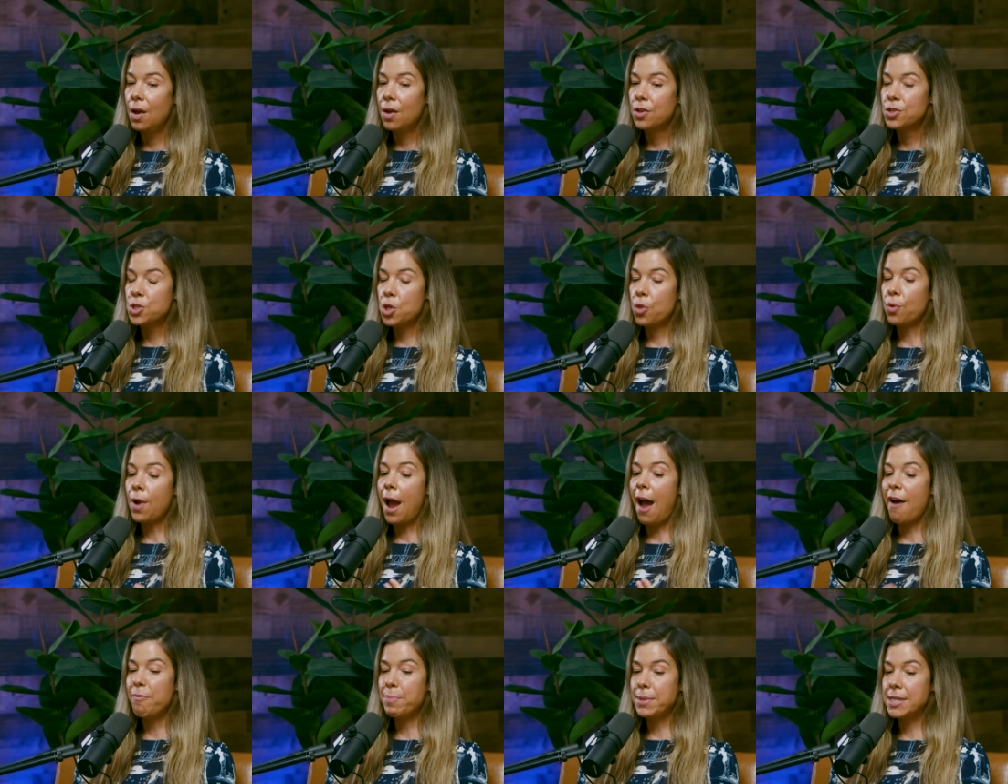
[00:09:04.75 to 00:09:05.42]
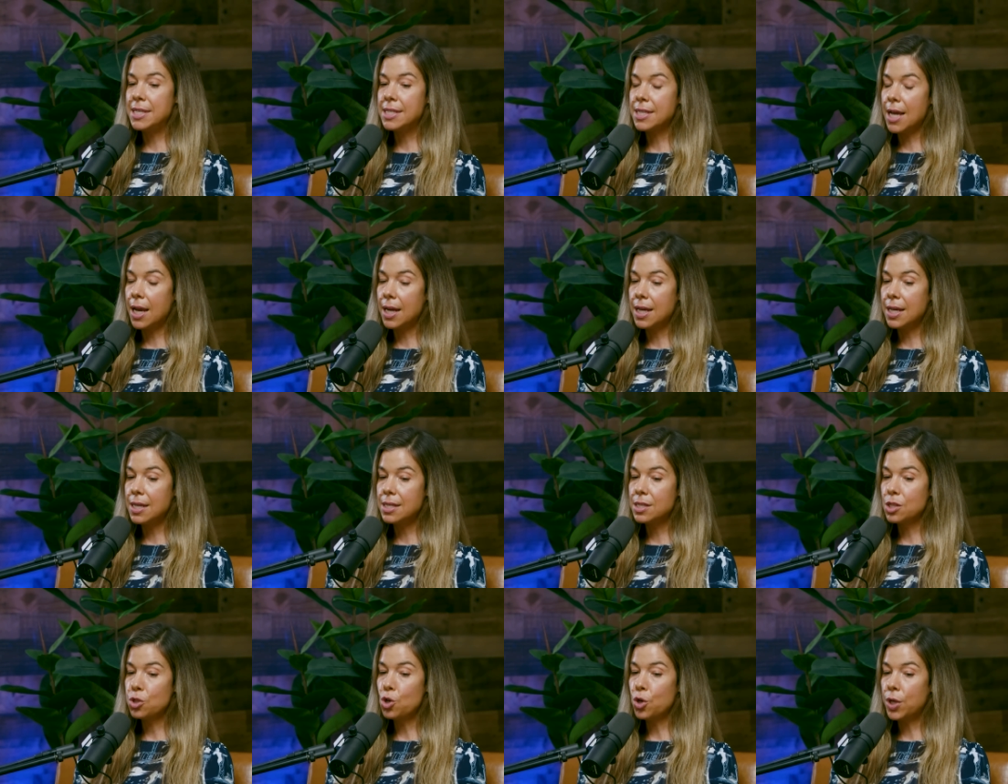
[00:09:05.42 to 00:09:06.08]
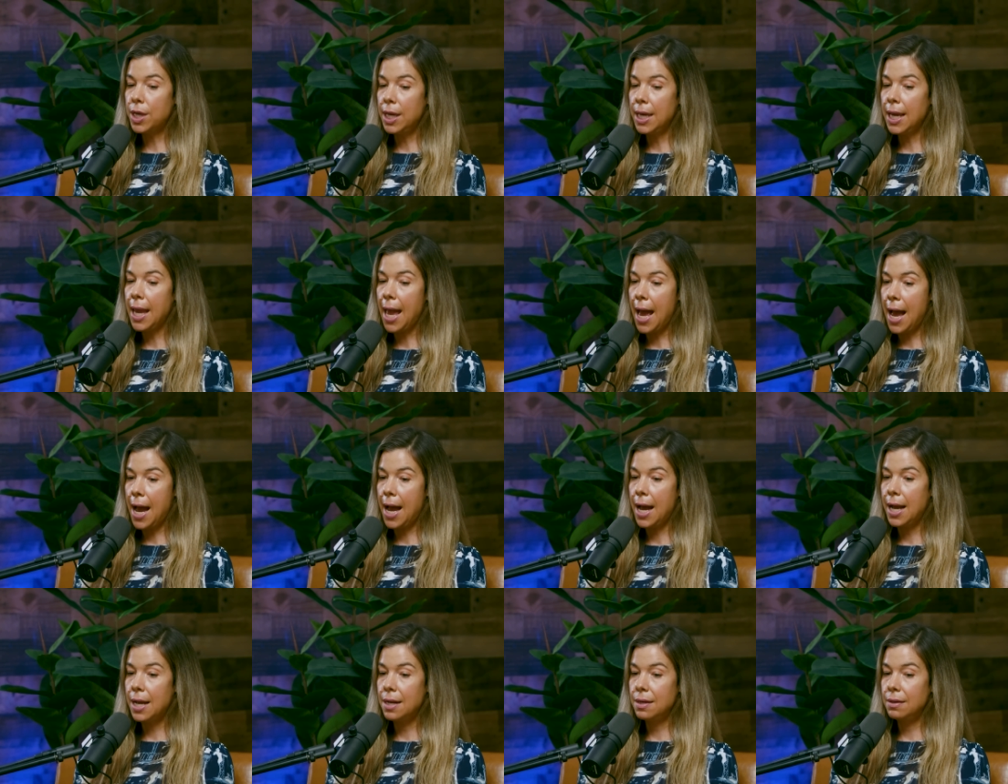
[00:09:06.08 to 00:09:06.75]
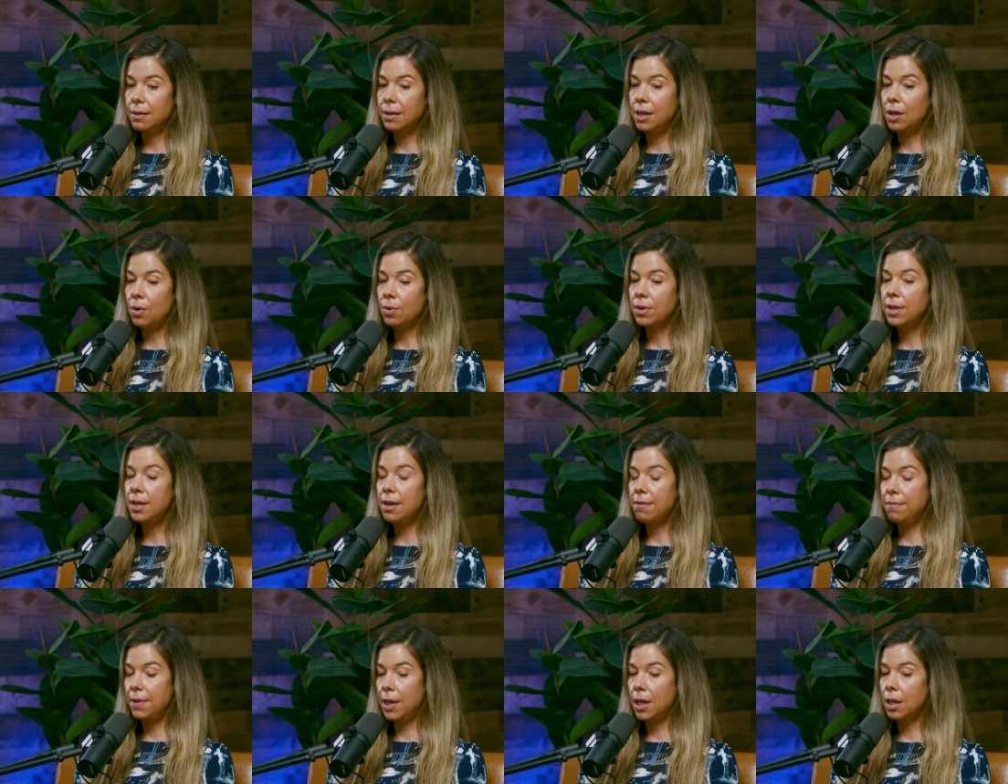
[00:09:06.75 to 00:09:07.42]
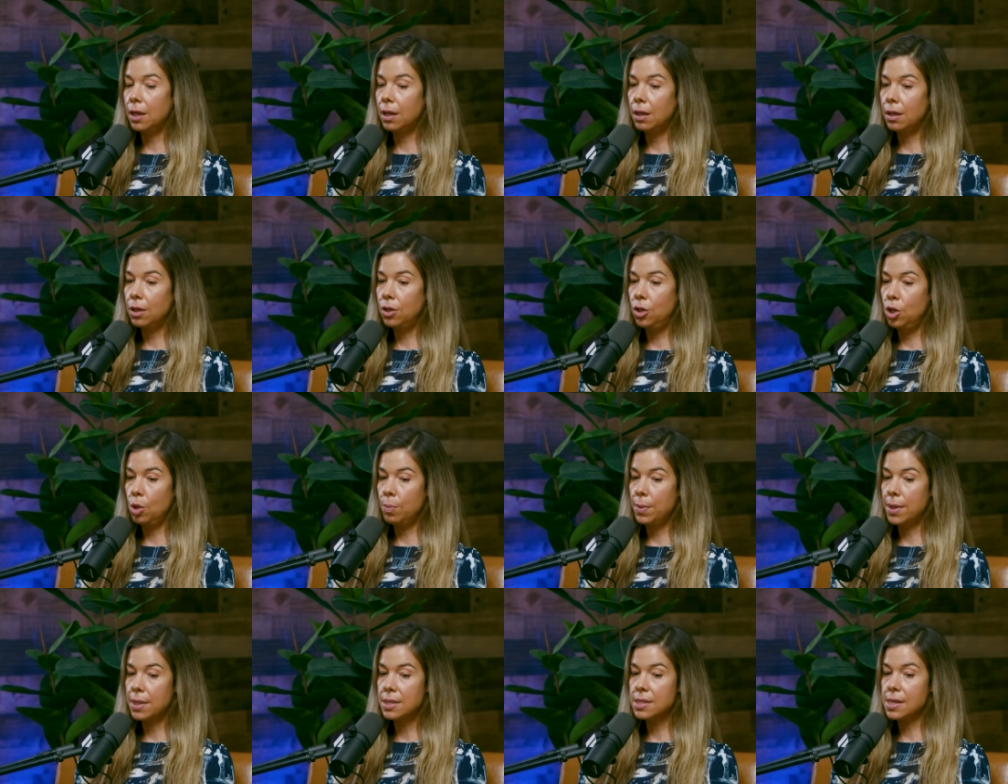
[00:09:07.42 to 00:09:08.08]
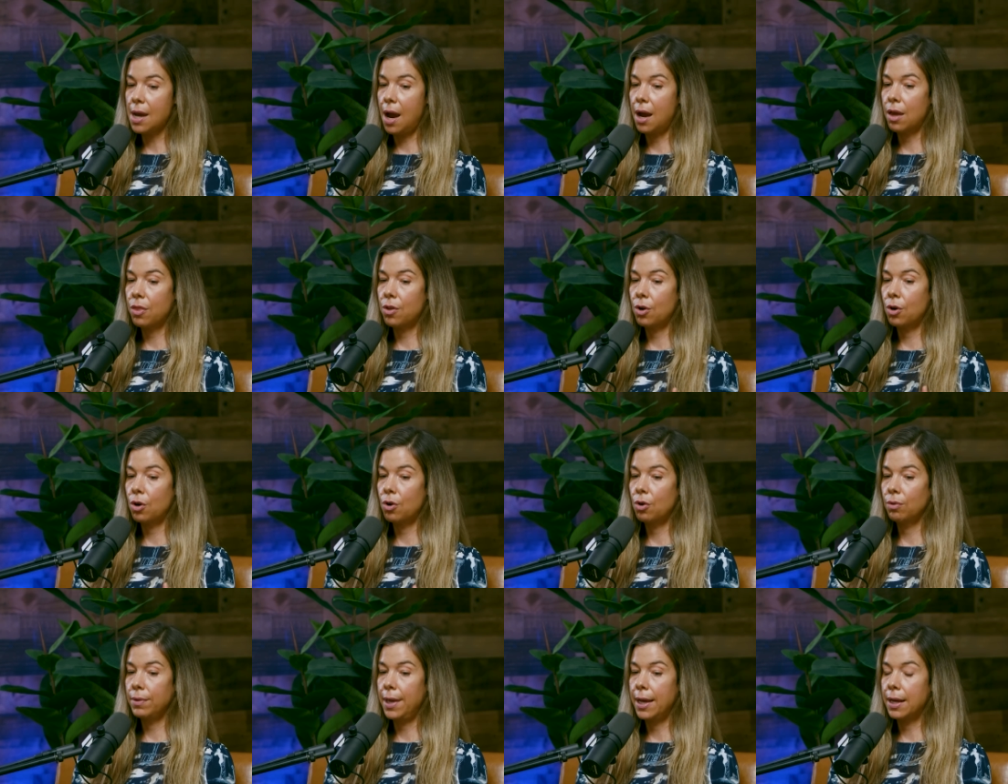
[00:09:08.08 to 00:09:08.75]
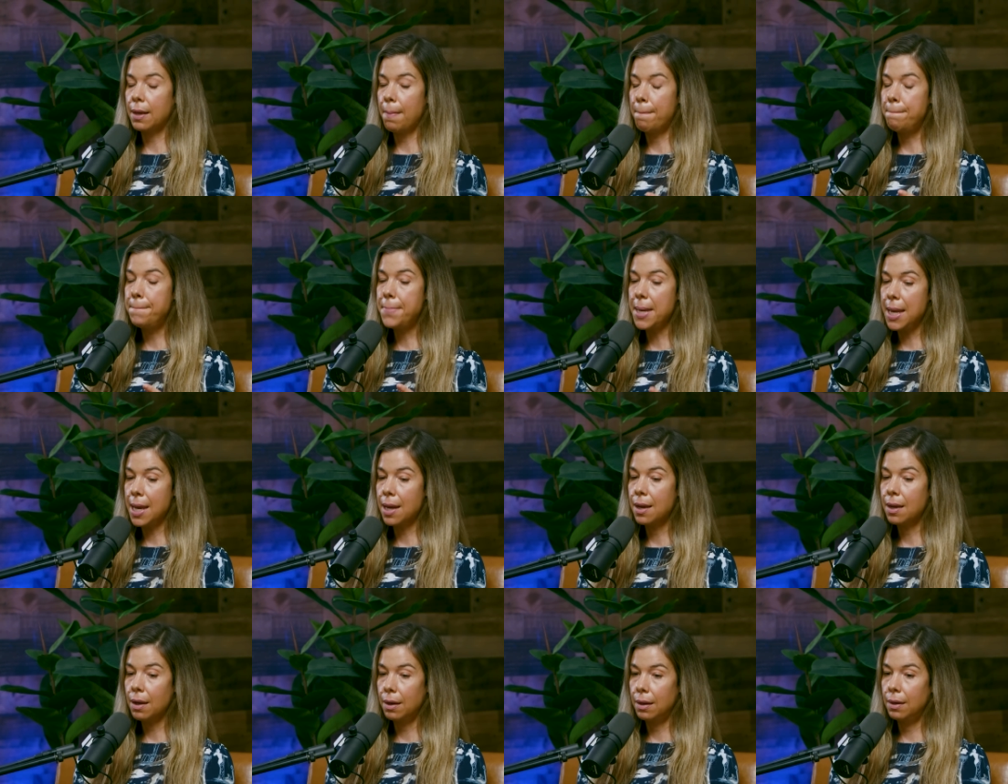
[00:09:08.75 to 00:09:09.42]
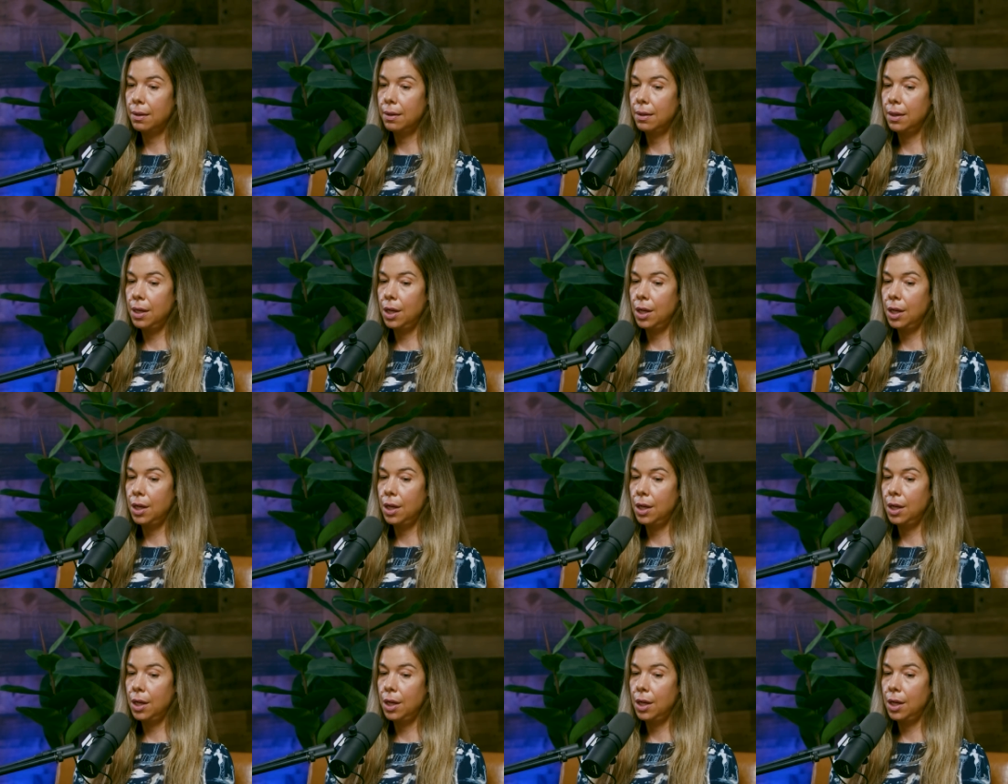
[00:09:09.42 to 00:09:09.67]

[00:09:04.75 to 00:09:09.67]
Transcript: so there have been studies looking at you know giving humans either like a big